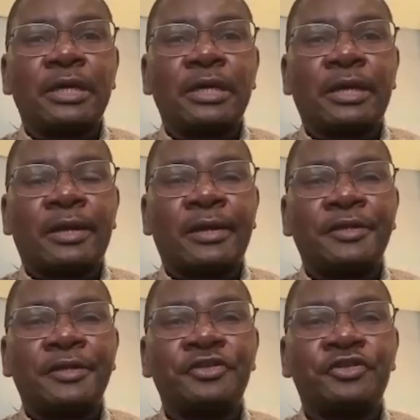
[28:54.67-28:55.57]

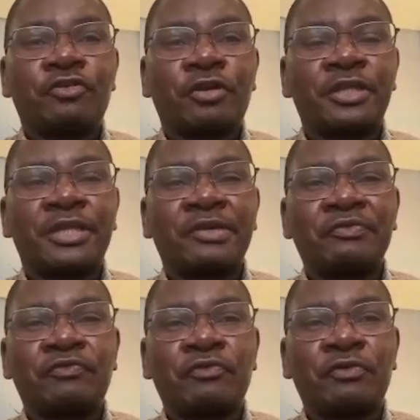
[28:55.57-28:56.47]
ensuring that
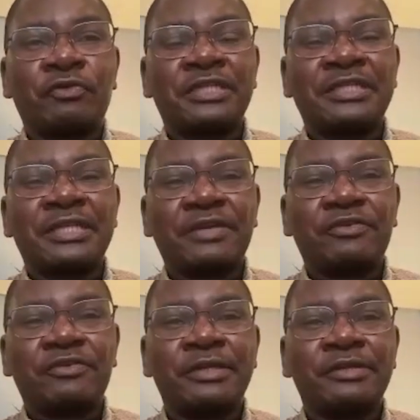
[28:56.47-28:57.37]
we've got
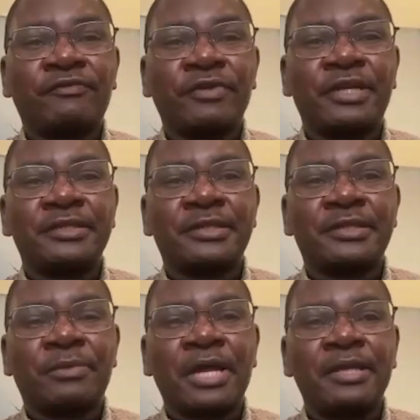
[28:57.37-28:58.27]
security of energy
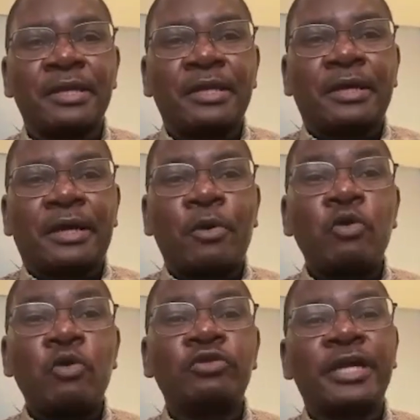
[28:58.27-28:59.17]
supply.
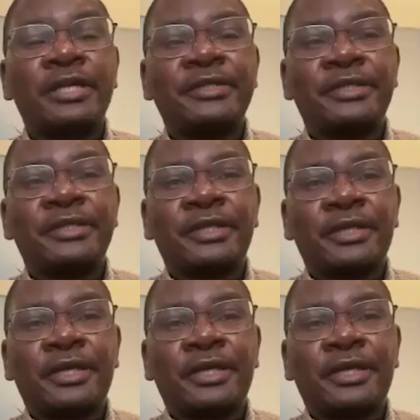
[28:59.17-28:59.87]
Both